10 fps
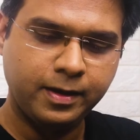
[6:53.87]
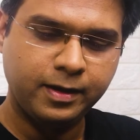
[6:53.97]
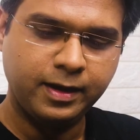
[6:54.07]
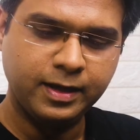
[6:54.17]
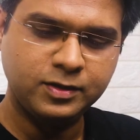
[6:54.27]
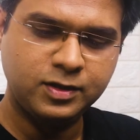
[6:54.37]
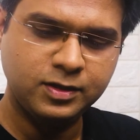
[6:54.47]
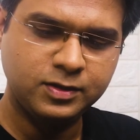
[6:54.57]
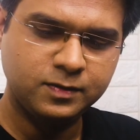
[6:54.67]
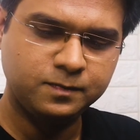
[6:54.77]
Next
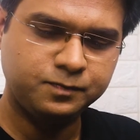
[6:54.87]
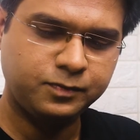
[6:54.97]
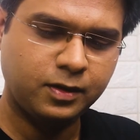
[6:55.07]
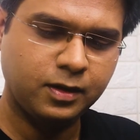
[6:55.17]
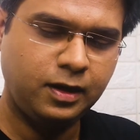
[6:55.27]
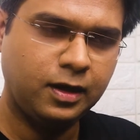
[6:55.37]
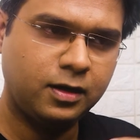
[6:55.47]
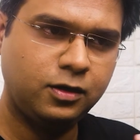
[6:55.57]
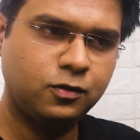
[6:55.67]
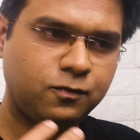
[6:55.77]
is
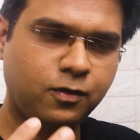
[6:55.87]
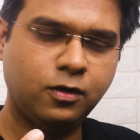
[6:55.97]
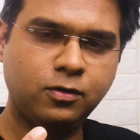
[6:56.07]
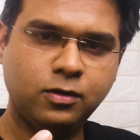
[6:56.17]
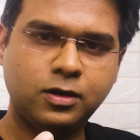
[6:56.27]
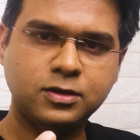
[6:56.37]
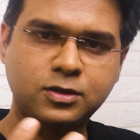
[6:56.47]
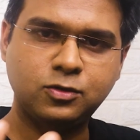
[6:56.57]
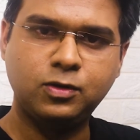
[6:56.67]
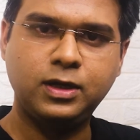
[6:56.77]
learn to follow a
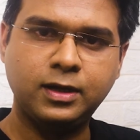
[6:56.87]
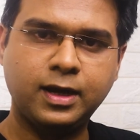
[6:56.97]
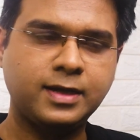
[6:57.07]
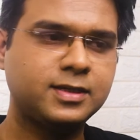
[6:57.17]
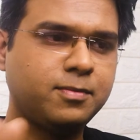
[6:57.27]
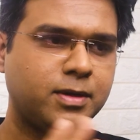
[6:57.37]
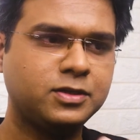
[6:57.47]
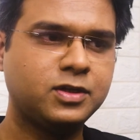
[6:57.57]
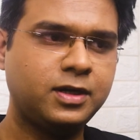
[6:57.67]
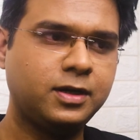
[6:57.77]
story. As I
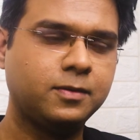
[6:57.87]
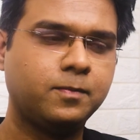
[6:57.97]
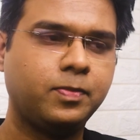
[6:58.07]
mentioned,